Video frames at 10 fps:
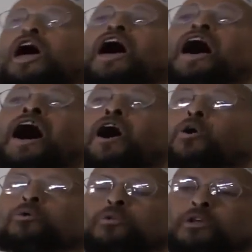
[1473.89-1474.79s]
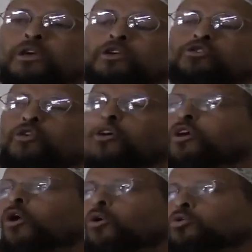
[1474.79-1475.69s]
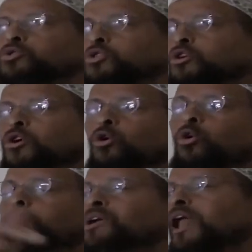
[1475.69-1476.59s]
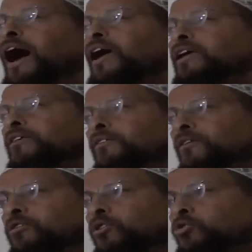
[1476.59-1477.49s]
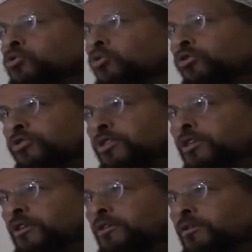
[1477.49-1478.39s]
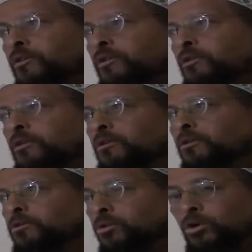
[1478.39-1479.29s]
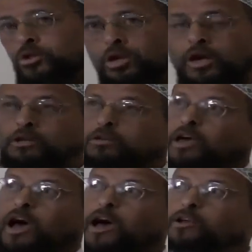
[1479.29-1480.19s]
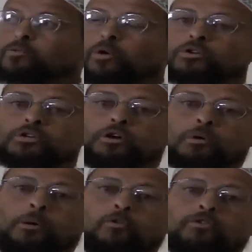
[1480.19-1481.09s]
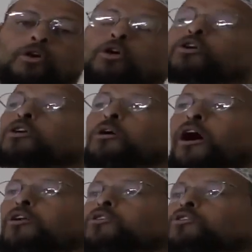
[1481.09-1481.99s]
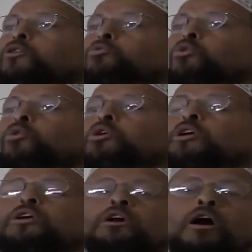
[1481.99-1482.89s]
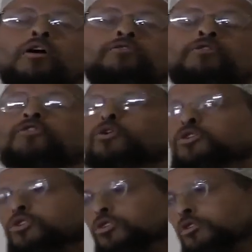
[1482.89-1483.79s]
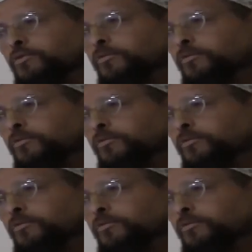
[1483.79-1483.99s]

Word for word: Hell is for those who belie the truth. So he said, I didn't want to come over the hookah under the ruling of the verse.